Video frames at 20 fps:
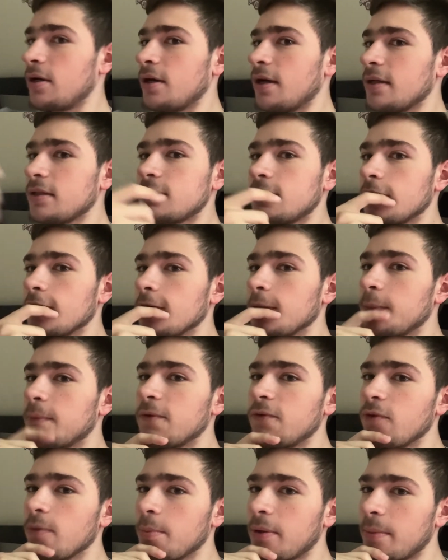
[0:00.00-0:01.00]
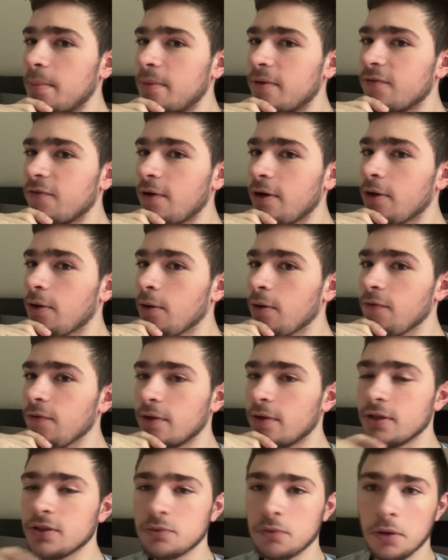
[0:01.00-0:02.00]
That's terrible if you're blaming Francona for
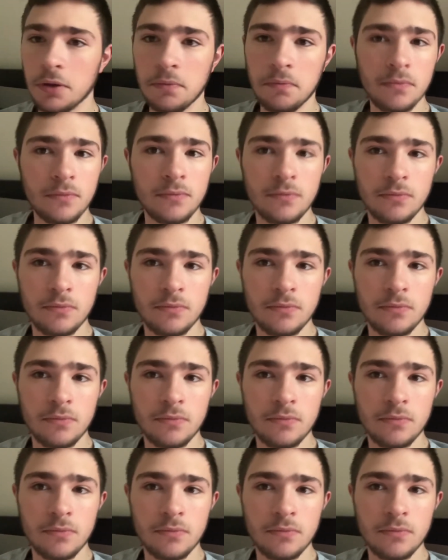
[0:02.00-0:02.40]
this one.